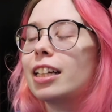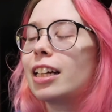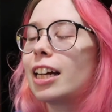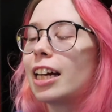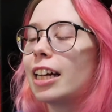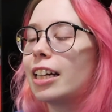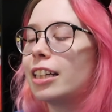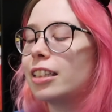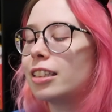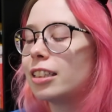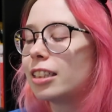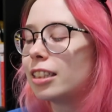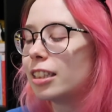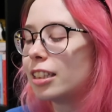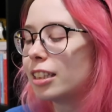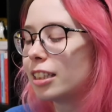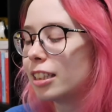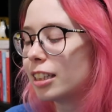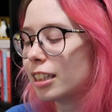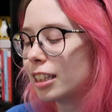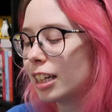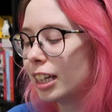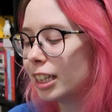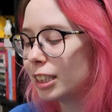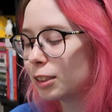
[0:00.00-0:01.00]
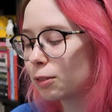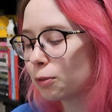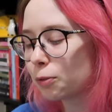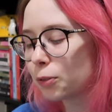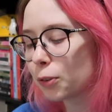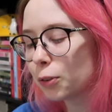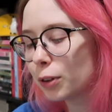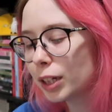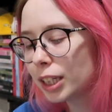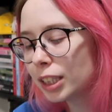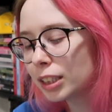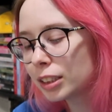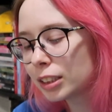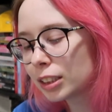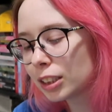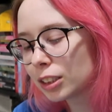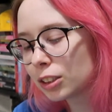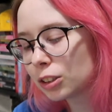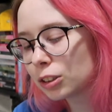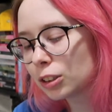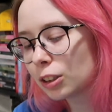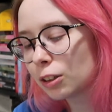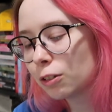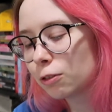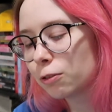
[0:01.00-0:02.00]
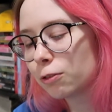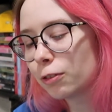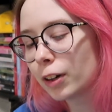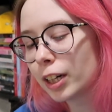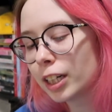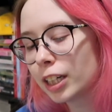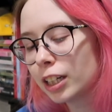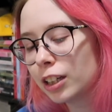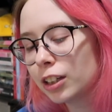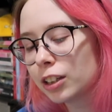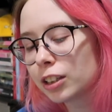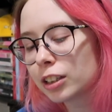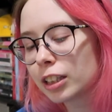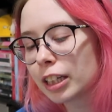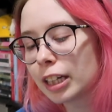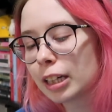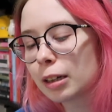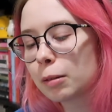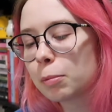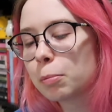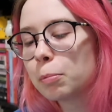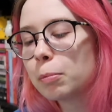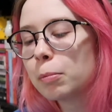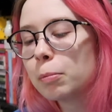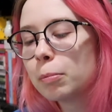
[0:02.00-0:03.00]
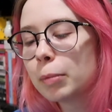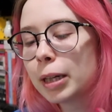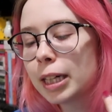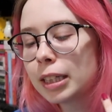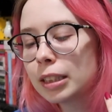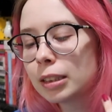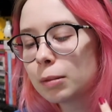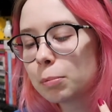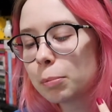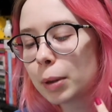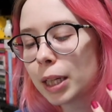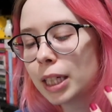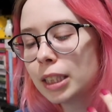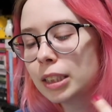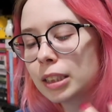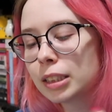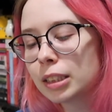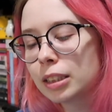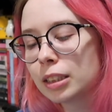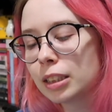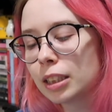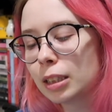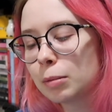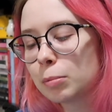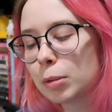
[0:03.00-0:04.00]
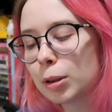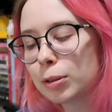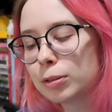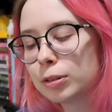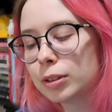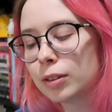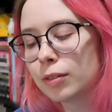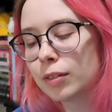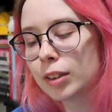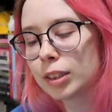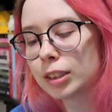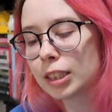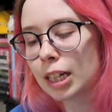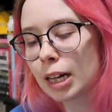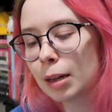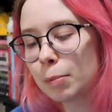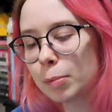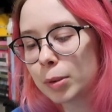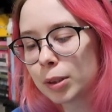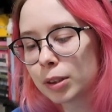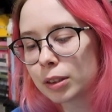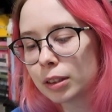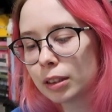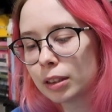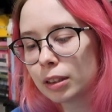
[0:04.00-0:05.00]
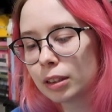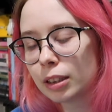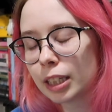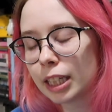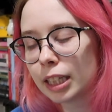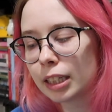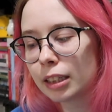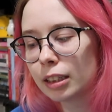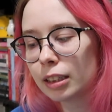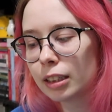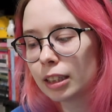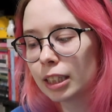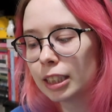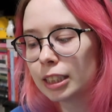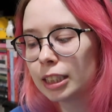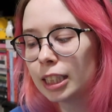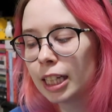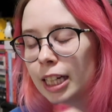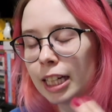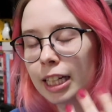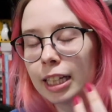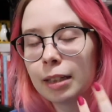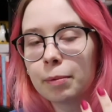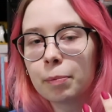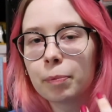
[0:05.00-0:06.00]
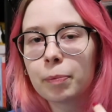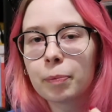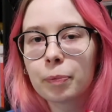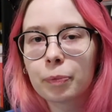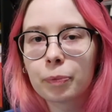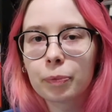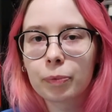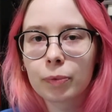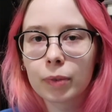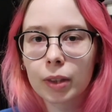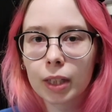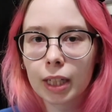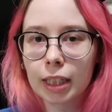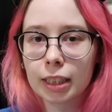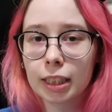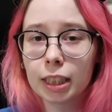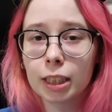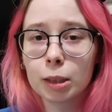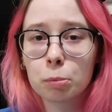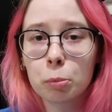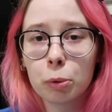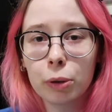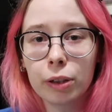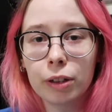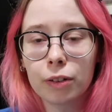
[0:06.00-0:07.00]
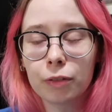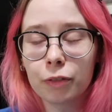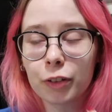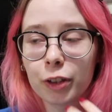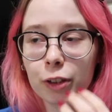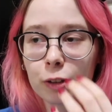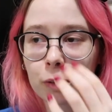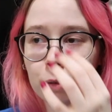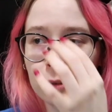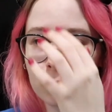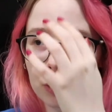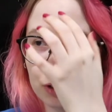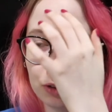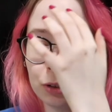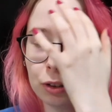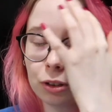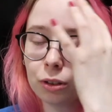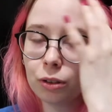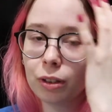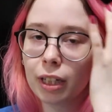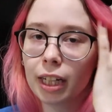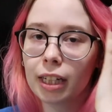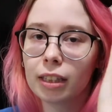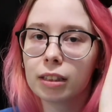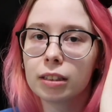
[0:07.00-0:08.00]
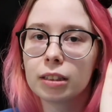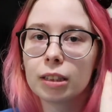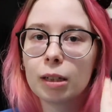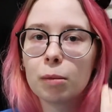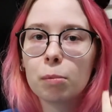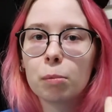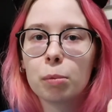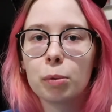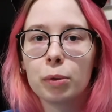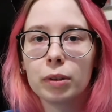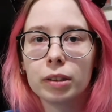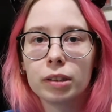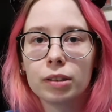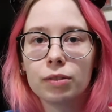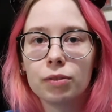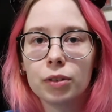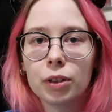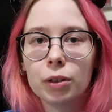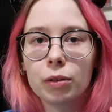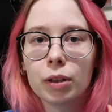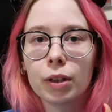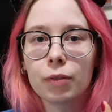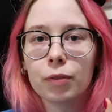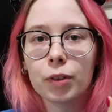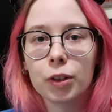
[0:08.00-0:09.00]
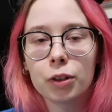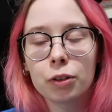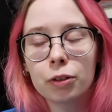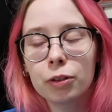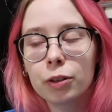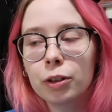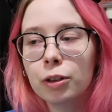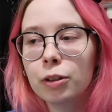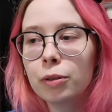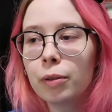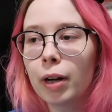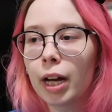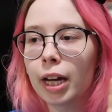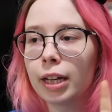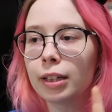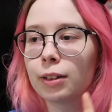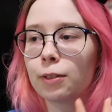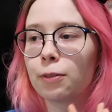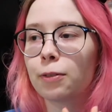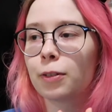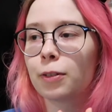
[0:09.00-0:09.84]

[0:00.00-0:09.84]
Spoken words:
and his voice is so funny. You're like, basically most of the time you're like, it's him. It's his point of view. You do get some points of view of the crew and